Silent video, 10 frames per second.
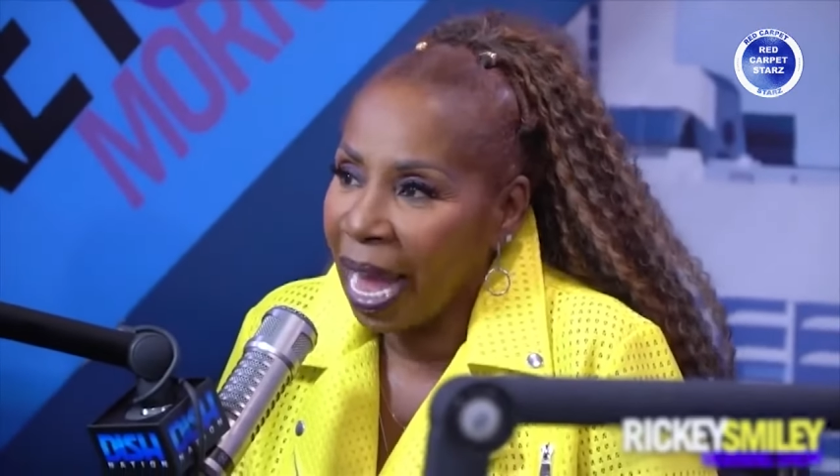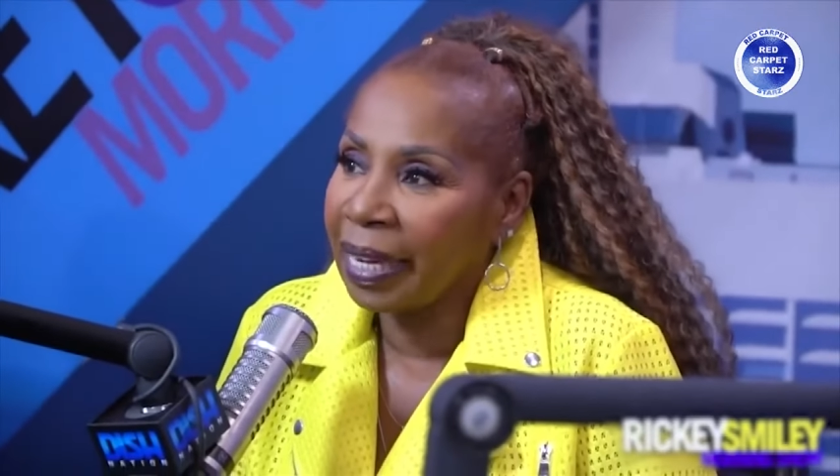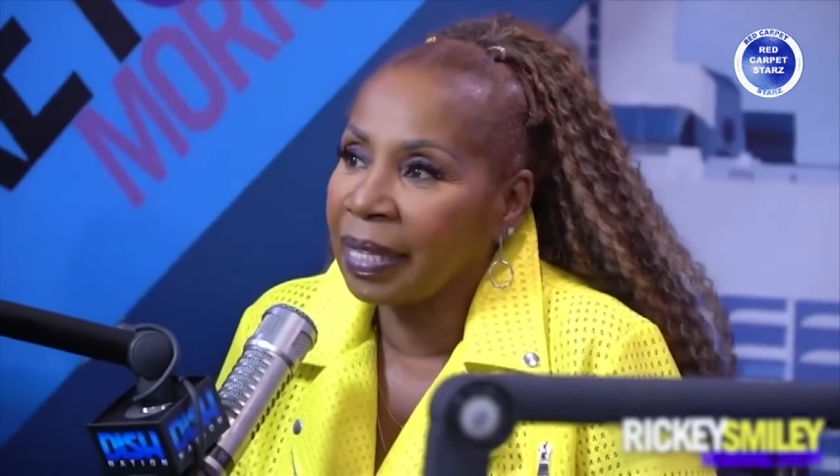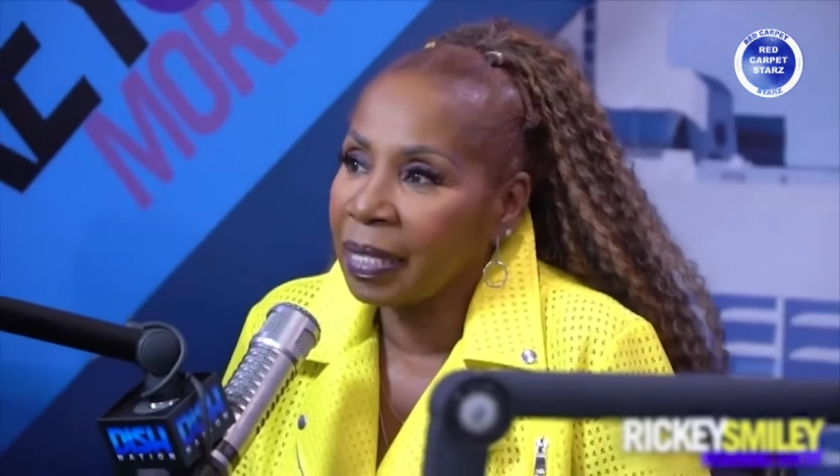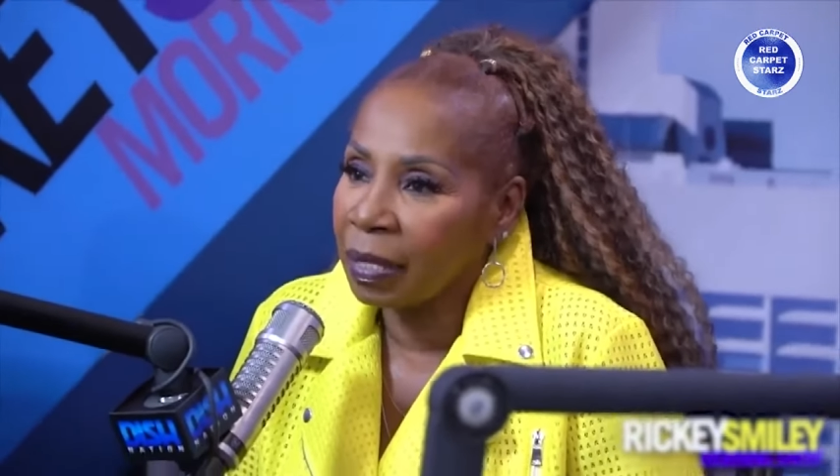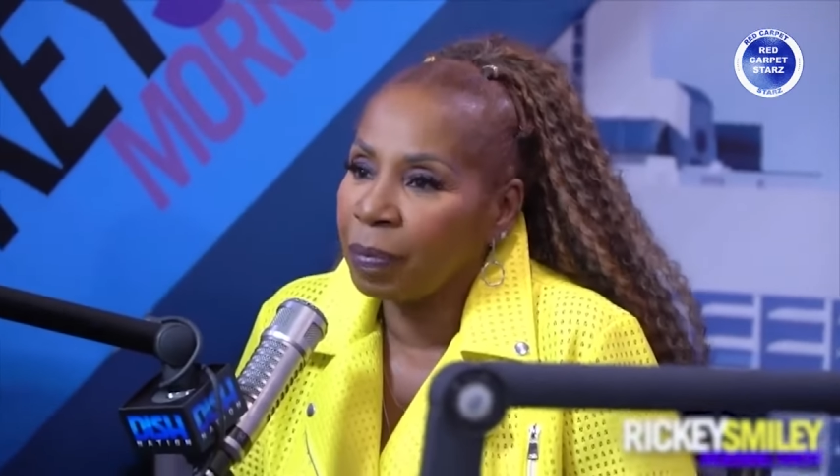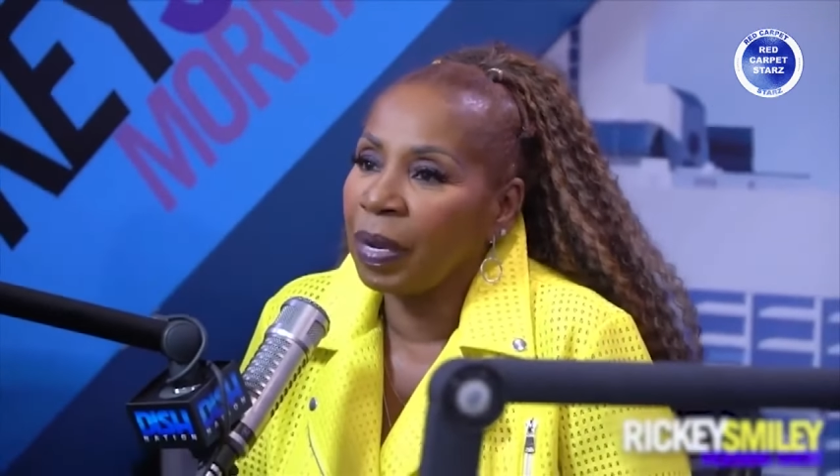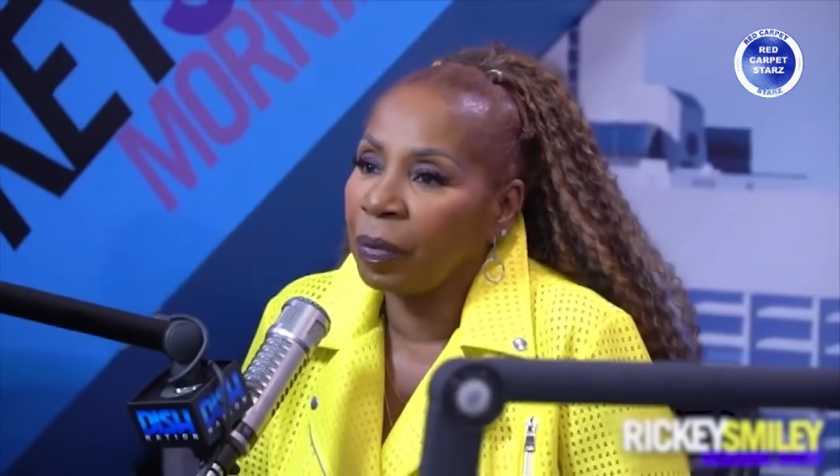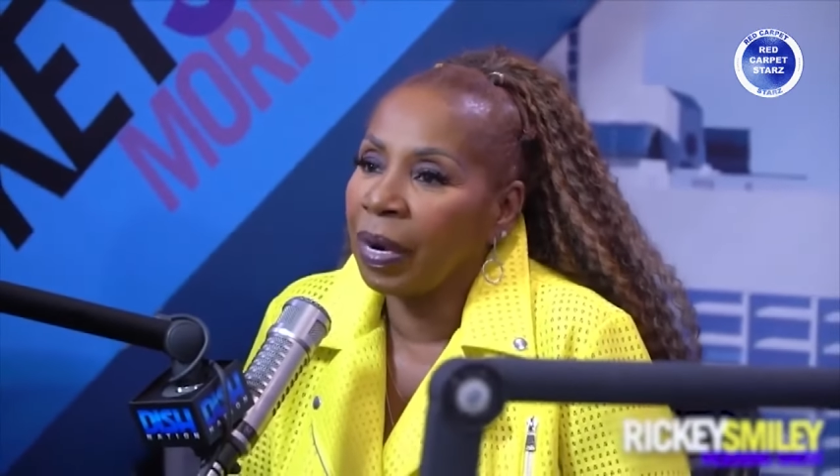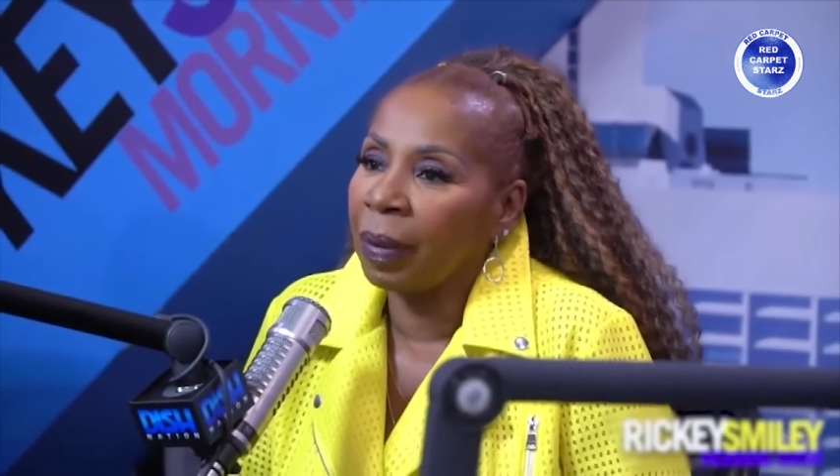X
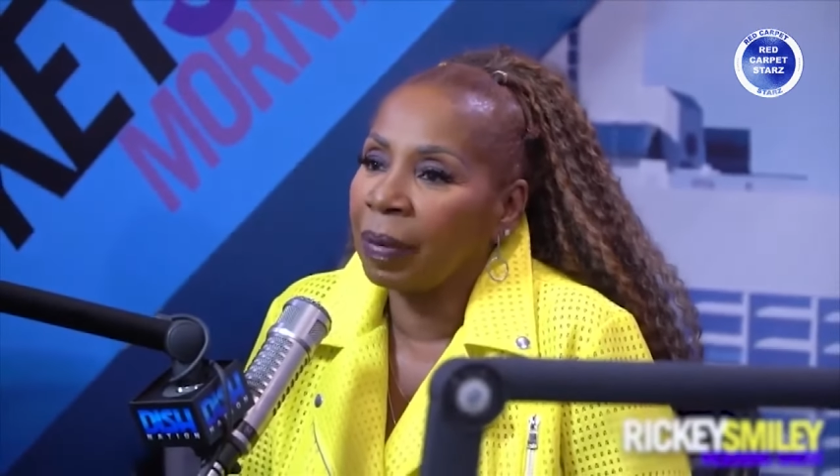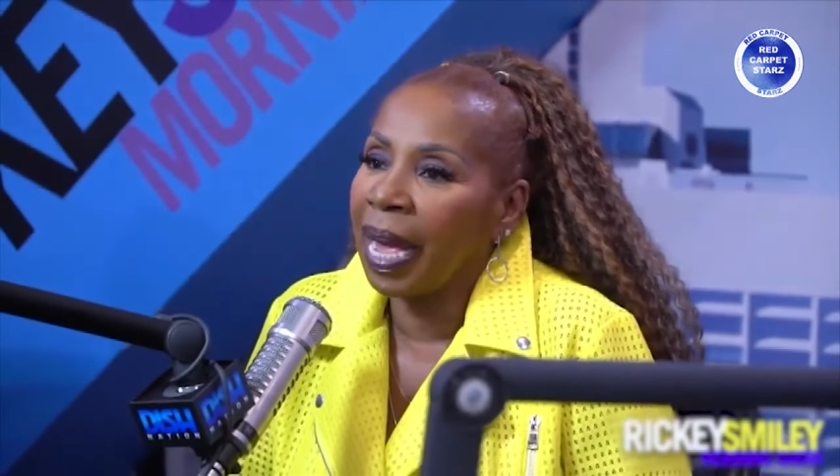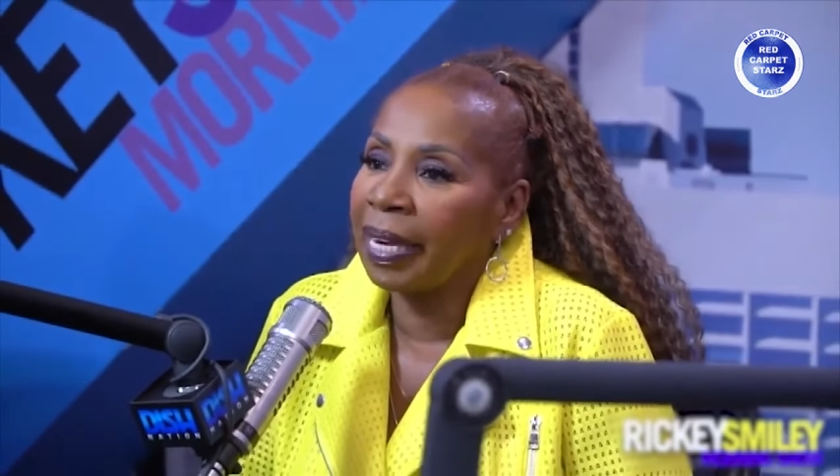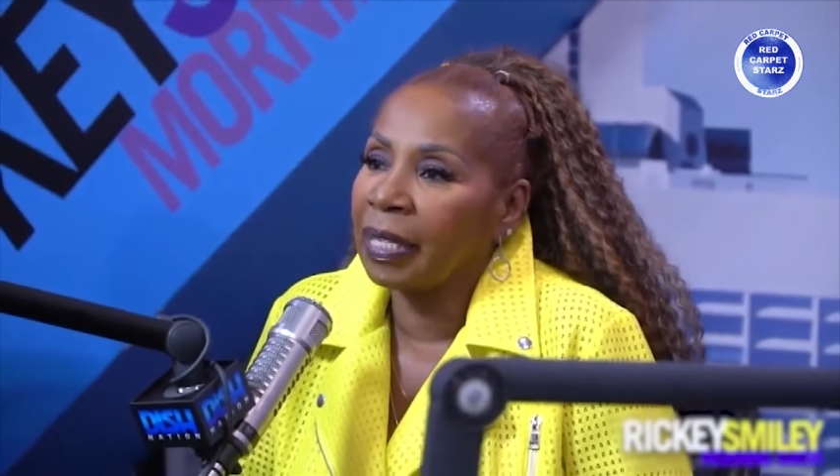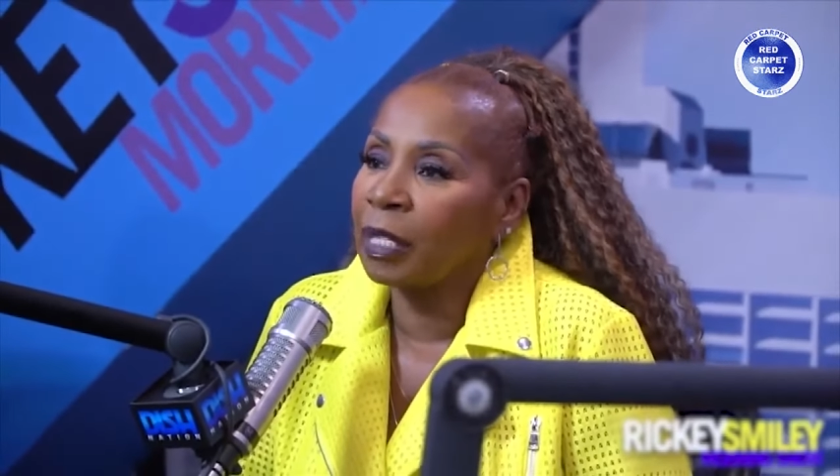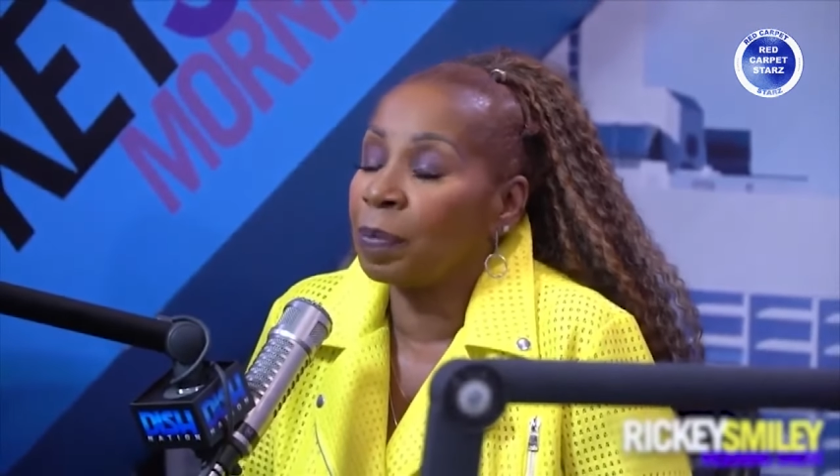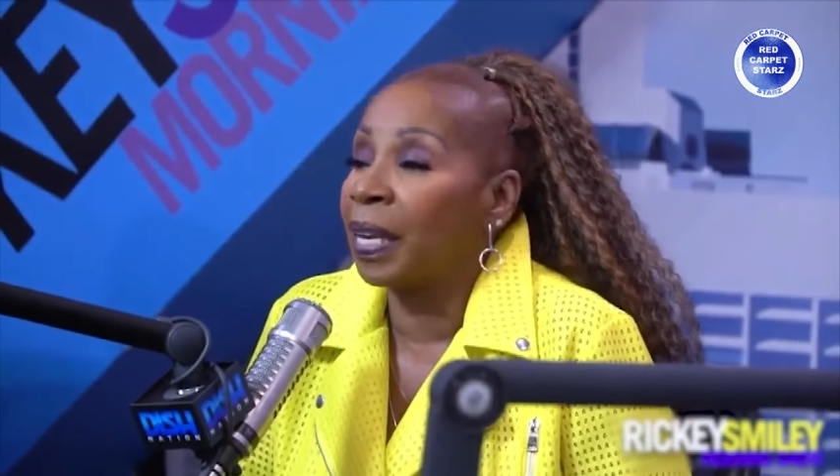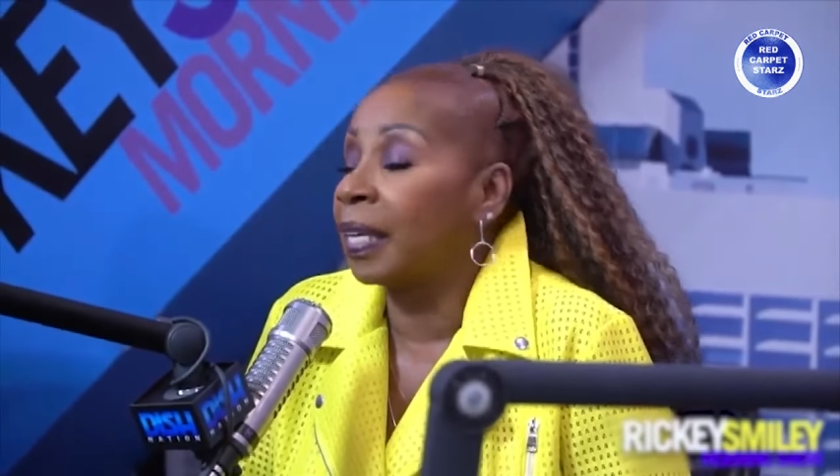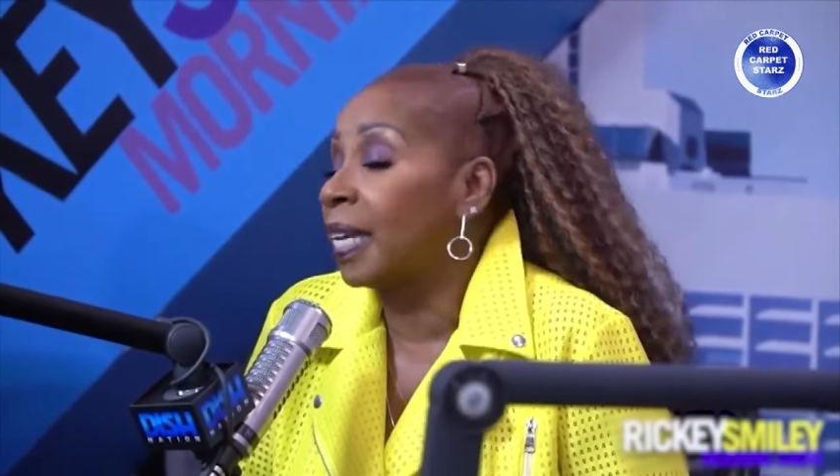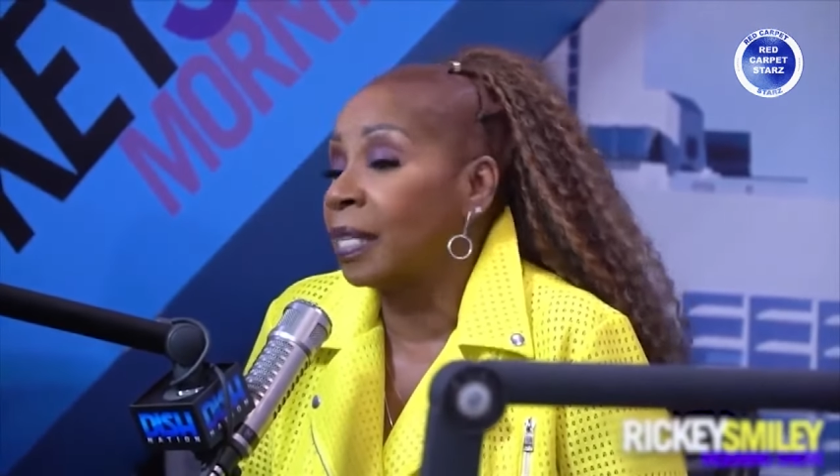eventually lost it and
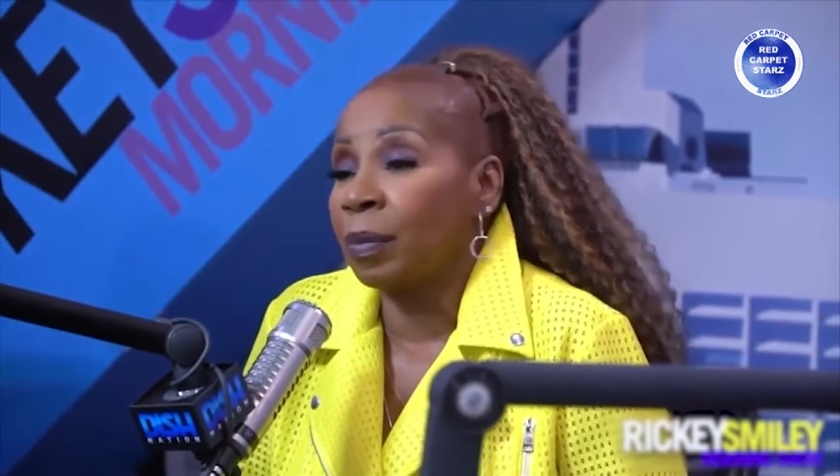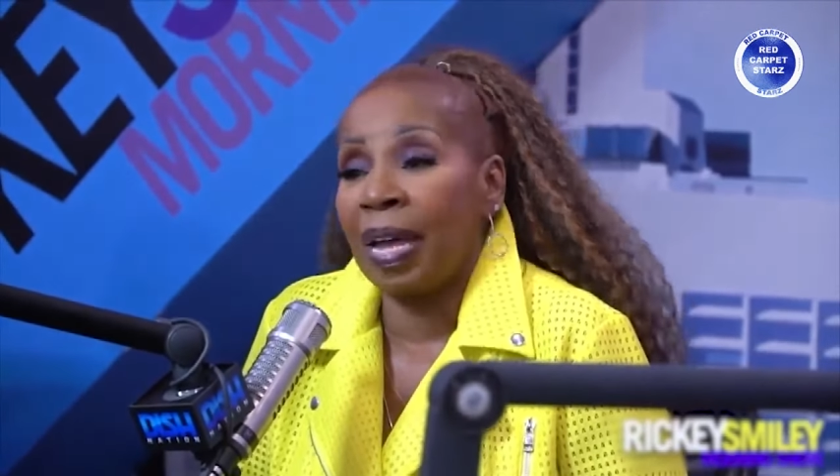started